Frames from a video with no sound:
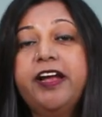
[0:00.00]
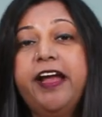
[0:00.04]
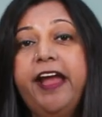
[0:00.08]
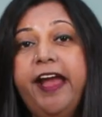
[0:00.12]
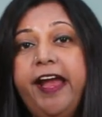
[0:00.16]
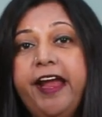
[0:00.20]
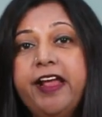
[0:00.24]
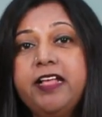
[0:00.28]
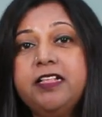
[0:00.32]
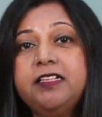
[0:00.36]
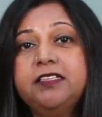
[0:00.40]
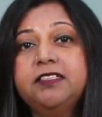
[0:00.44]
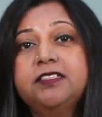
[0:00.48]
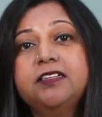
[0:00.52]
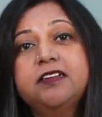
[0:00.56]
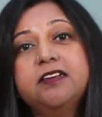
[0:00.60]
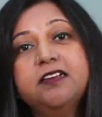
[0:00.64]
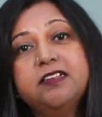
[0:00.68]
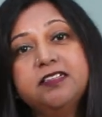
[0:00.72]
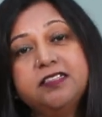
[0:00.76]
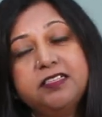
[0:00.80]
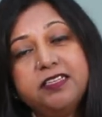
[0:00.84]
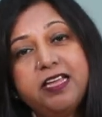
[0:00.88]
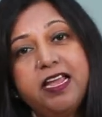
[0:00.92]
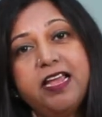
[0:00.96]
Hence,
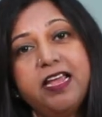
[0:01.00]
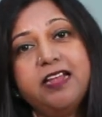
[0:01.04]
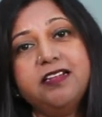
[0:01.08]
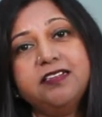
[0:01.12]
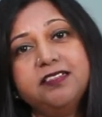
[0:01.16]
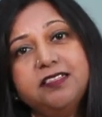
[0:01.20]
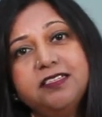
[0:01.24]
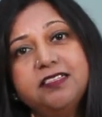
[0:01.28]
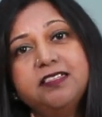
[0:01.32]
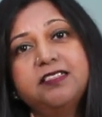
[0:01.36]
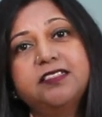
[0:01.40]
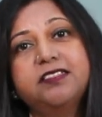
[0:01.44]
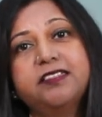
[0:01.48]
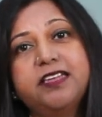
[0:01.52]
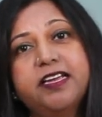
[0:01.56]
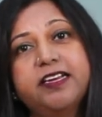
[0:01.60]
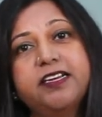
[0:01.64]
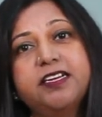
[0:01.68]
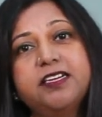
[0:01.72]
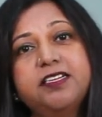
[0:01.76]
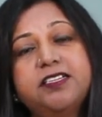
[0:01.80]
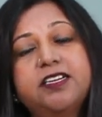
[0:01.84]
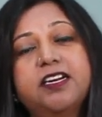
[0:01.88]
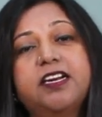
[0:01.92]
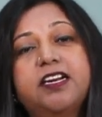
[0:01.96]
sales is
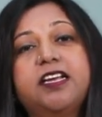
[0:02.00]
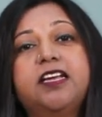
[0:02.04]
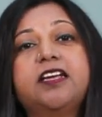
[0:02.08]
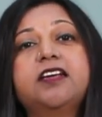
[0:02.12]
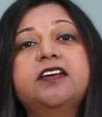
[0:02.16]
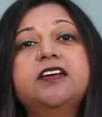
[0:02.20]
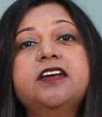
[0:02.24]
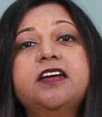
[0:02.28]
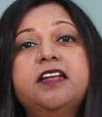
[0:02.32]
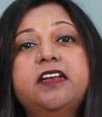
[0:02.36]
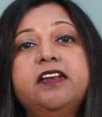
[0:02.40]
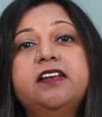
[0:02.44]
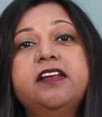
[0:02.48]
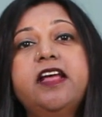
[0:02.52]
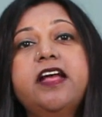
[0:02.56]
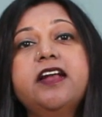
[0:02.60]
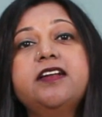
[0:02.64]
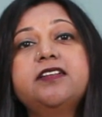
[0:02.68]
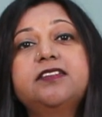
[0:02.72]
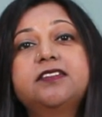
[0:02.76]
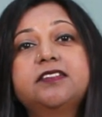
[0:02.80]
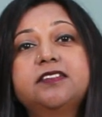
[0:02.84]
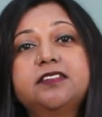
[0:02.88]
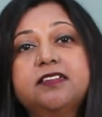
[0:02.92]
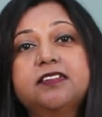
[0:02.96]
secondary.
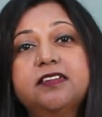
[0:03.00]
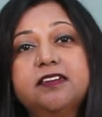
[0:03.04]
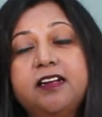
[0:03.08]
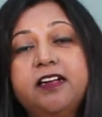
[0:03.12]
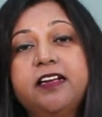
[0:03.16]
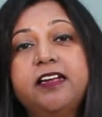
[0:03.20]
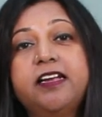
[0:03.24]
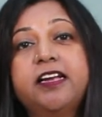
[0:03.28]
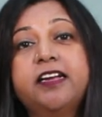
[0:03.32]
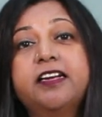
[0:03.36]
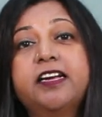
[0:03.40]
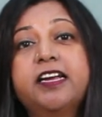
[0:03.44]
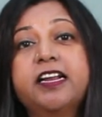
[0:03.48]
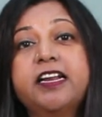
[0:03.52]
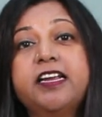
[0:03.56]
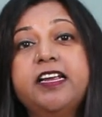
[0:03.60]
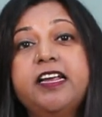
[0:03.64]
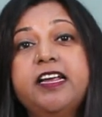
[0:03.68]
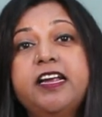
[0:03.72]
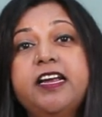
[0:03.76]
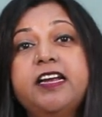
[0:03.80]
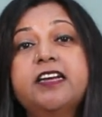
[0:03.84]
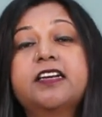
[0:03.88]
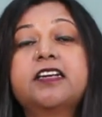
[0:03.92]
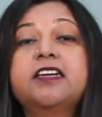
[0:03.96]
Let's
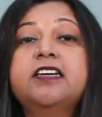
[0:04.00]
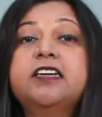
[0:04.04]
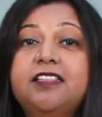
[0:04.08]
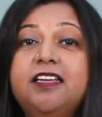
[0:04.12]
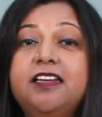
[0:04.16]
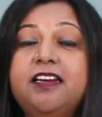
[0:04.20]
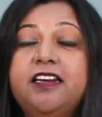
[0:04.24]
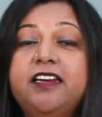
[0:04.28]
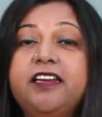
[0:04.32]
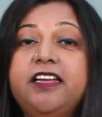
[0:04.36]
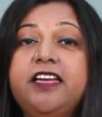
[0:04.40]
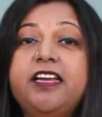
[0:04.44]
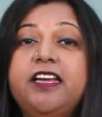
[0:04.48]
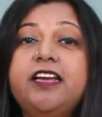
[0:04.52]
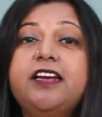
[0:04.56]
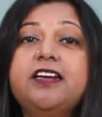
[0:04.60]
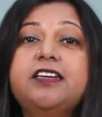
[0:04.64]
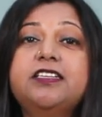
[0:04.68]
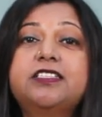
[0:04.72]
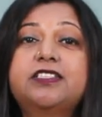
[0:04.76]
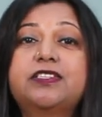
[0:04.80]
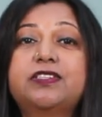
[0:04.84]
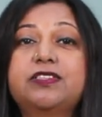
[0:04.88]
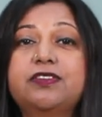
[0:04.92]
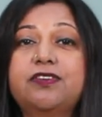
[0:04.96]
create the
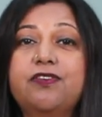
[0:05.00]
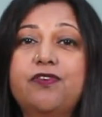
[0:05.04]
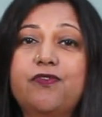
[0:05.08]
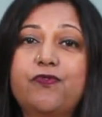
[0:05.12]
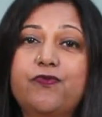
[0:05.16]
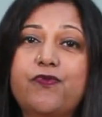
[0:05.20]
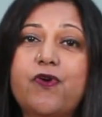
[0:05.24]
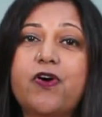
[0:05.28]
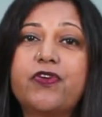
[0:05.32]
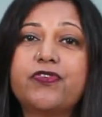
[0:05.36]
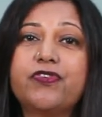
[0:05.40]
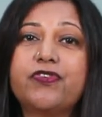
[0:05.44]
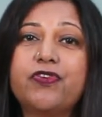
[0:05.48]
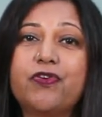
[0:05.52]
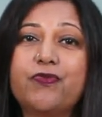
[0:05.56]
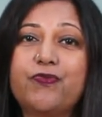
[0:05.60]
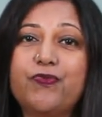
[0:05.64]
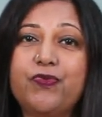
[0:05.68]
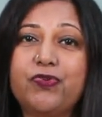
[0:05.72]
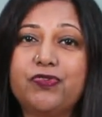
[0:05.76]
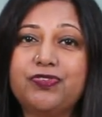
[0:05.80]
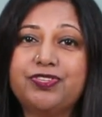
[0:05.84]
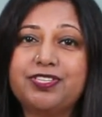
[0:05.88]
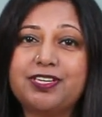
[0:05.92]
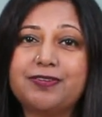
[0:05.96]
leads for your
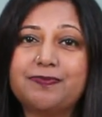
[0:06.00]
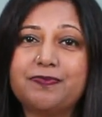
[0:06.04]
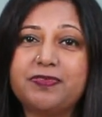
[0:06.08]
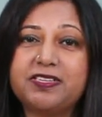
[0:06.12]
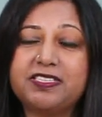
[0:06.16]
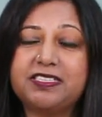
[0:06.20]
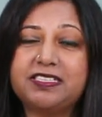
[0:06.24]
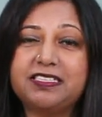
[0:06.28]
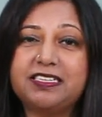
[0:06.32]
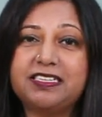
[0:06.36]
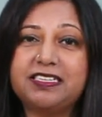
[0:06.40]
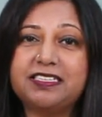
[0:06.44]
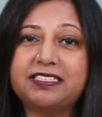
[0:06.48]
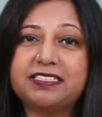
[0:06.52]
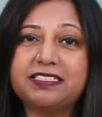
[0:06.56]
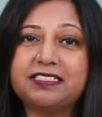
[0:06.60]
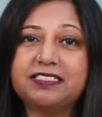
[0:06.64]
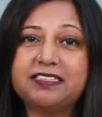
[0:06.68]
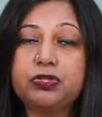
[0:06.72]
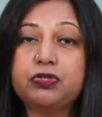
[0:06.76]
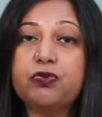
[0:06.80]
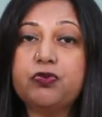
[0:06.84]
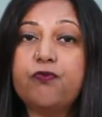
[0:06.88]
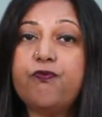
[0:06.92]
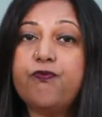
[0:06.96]
future business.
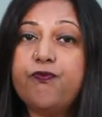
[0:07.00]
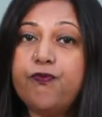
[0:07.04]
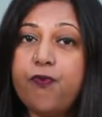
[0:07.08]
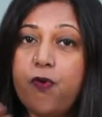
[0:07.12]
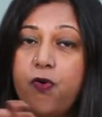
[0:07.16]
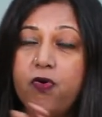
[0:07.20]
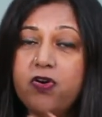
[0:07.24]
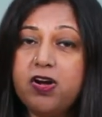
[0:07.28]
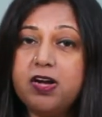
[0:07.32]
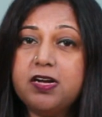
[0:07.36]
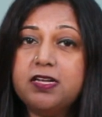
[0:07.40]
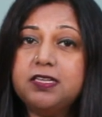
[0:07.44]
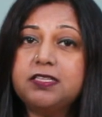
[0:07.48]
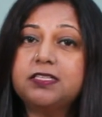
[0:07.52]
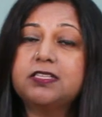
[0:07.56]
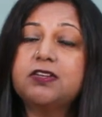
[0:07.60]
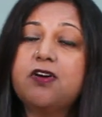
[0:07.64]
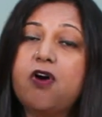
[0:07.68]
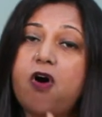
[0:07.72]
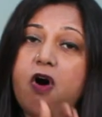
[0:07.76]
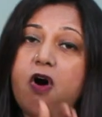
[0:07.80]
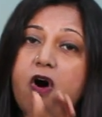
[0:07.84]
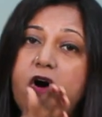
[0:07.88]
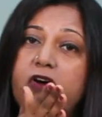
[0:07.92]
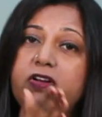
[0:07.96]
So focus
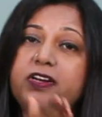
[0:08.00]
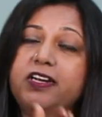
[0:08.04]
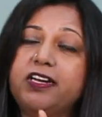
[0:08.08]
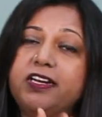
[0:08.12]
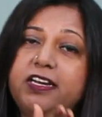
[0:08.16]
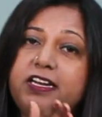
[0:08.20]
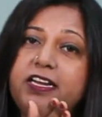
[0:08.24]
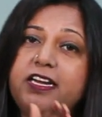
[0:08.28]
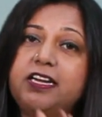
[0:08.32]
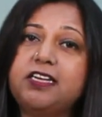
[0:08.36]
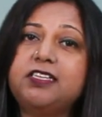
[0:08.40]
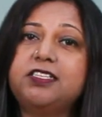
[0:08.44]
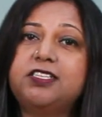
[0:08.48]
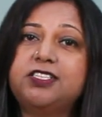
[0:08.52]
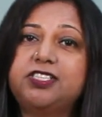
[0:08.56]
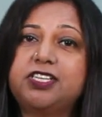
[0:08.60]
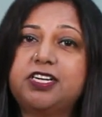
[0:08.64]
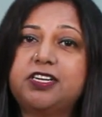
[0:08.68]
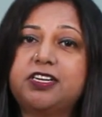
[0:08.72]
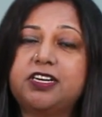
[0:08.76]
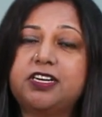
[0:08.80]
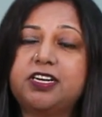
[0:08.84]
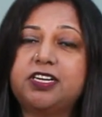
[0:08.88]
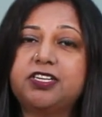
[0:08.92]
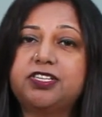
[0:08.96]
on leads
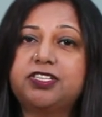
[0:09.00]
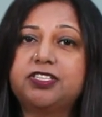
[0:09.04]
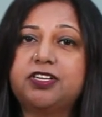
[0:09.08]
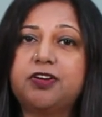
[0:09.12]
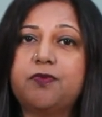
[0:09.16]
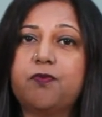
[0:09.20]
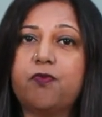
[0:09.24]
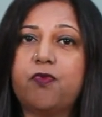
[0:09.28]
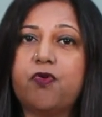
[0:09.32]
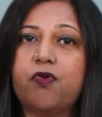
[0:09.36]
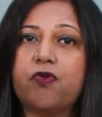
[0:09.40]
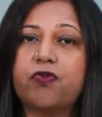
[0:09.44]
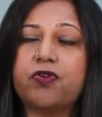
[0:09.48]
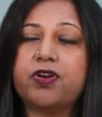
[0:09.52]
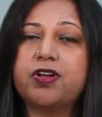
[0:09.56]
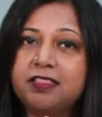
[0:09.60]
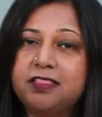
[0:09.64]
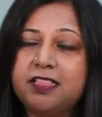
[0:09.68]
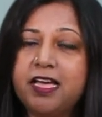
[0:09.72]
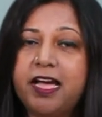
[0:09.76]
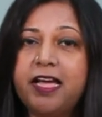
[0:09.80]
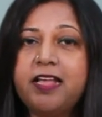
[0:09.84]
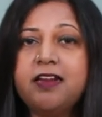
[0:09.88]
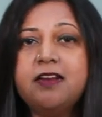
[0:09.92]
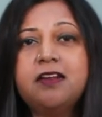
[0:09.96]
generation more,
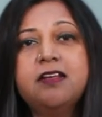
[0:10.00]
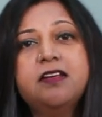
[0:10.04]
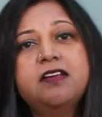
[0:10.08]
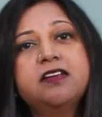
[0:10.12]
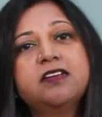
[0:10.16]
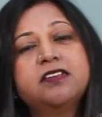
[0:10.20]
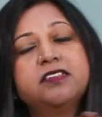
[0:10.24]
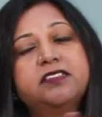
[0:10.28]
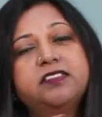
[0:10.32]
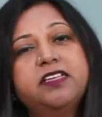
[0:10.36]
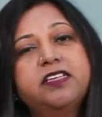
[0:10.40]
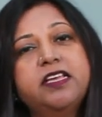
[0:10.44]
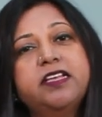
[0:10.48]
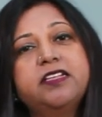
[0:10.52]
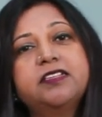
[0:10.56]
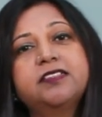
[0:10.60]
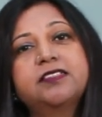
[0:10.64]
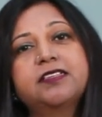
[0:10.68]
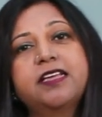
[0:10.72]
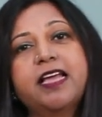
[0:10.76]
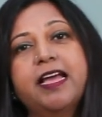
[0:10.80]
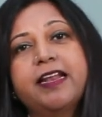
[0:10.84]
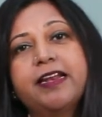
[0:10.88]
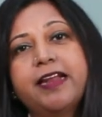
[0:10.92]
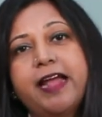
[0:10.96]
then
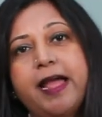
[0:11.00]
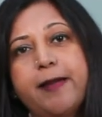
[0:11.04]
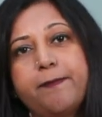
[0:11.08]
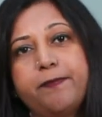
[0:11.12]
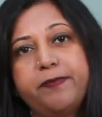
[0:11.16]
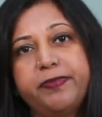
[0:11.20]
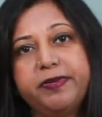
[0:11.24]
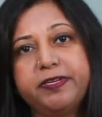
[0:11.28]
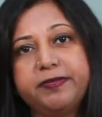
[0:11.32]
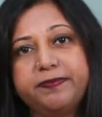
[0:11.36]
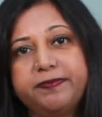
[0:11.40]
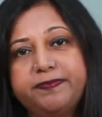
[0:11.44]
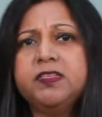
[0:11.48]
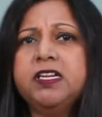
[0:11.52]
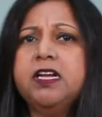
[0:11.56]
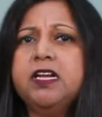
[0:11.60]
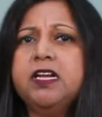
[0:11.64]
sales can happen.